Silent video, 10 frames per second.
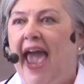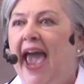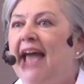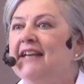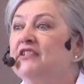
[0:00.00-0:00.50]

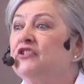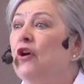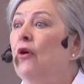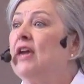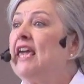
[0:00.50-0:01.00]
And
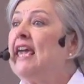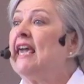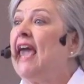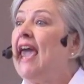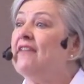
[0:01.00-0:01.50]
so he
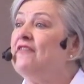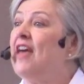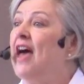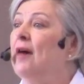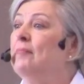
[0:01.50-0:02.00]
gave
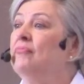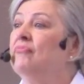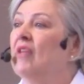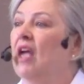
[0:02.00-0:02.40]
them